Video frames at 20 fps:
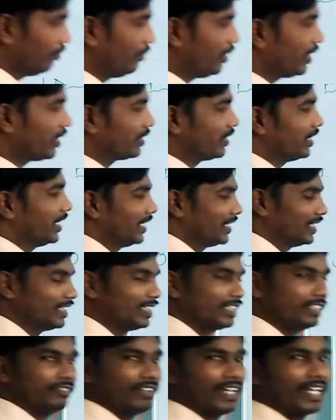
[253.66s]
But
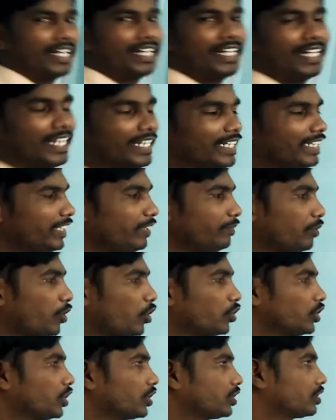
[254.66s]
this is very lengthy
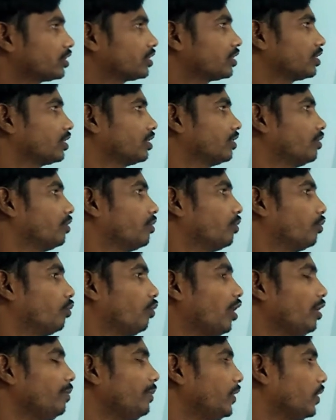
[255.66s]
process.
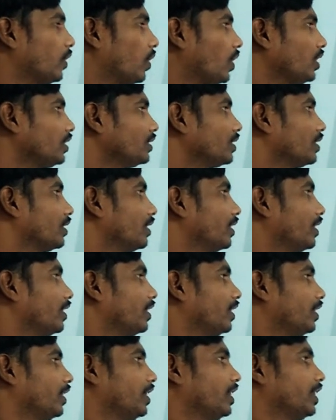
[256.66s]
Why? Because
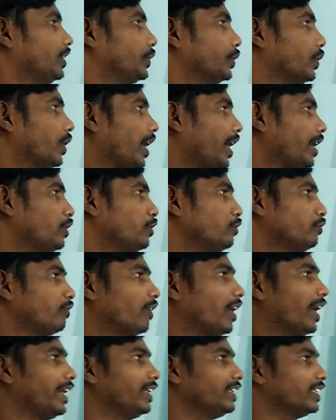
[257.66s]
you have to
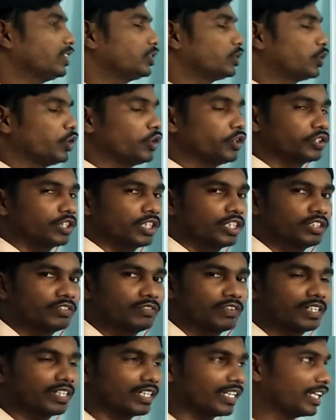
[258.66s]
find the solutions
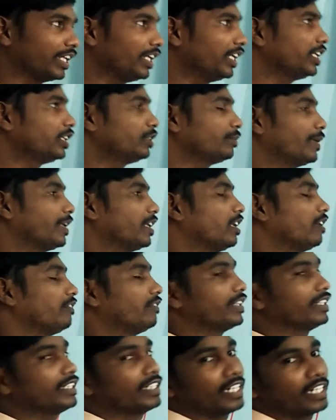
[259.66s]
for each pair
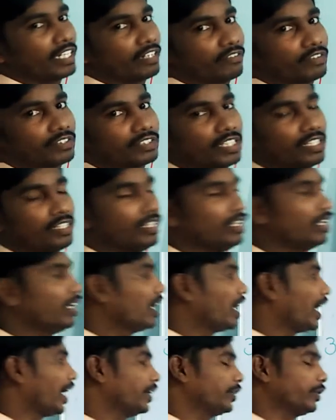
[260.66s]
of linear equation
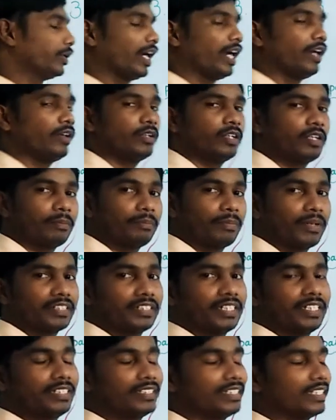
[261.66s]
and you have to
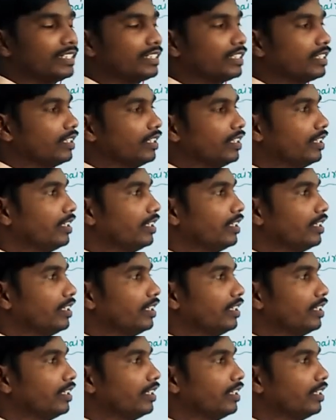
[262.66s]
represent the